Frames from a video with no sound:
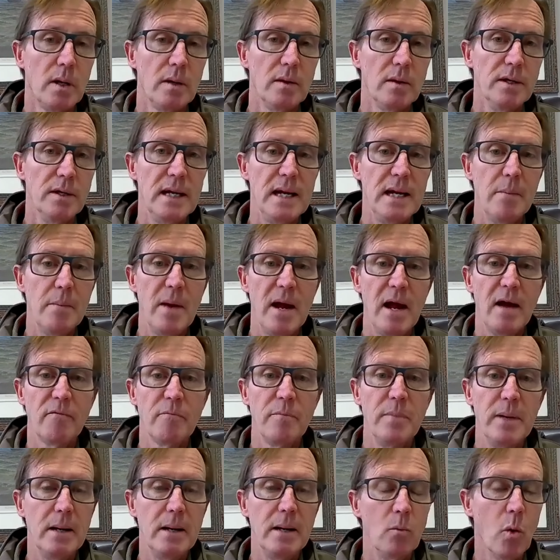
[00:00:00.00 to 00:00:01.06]
the
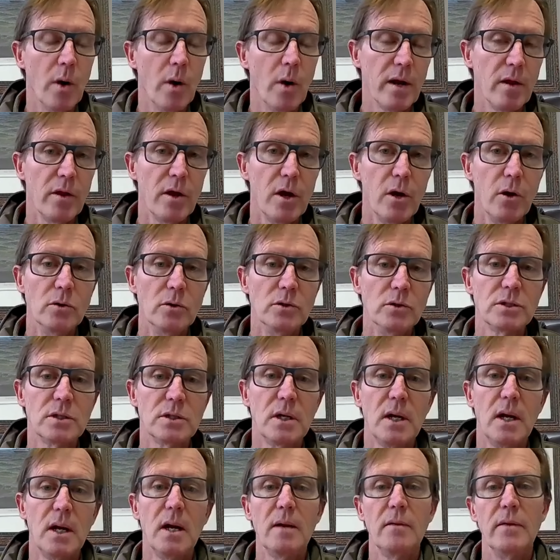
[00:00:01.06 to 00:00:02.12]
DMF being one of
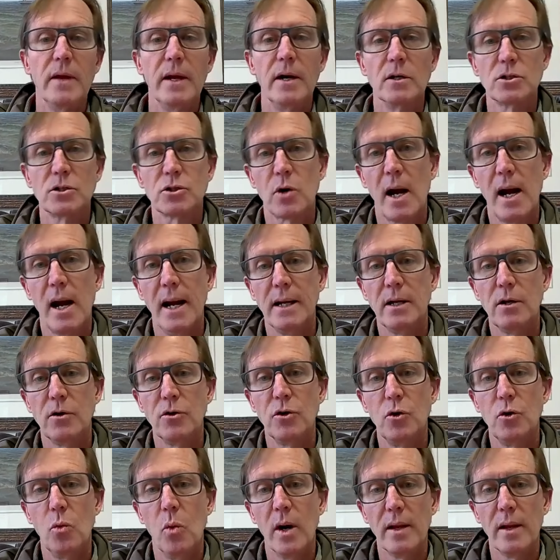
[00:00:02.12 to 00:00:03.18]
those, that are trying to
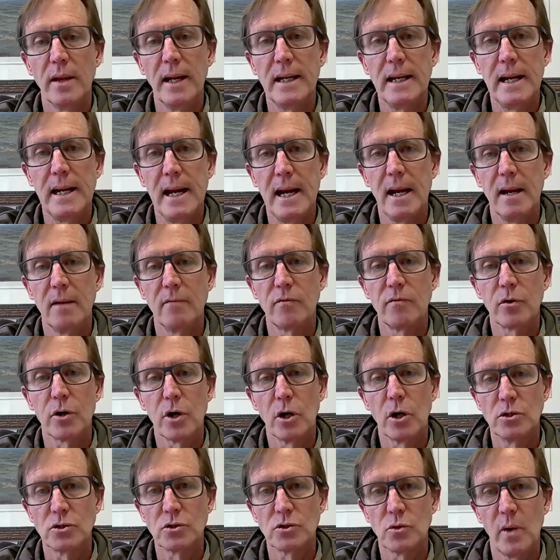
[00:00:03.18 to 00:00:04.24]
do what they can for
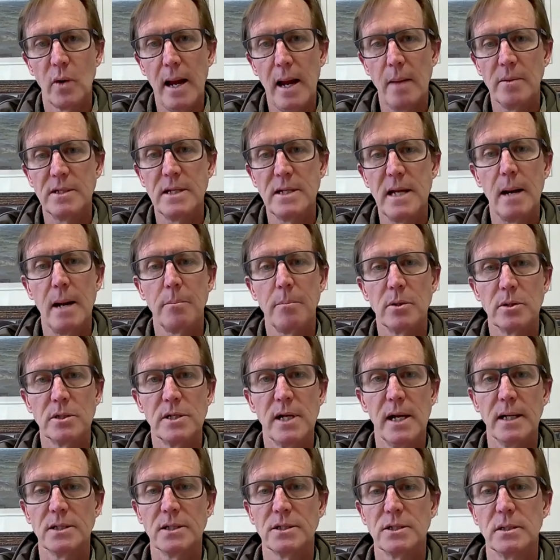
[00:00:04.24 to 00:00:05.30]
coastal habitat
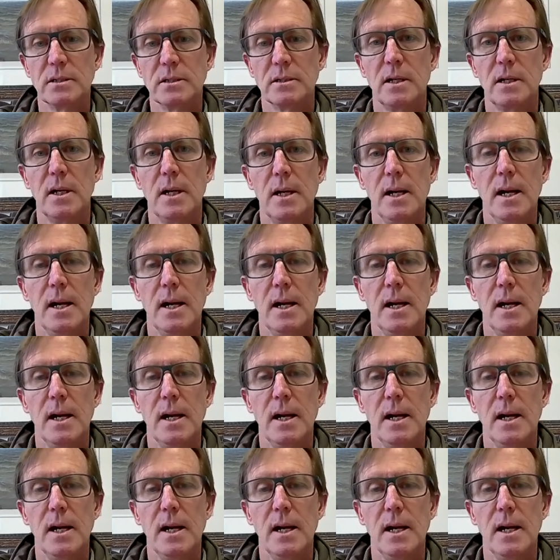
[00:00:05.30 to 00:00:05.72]
protection.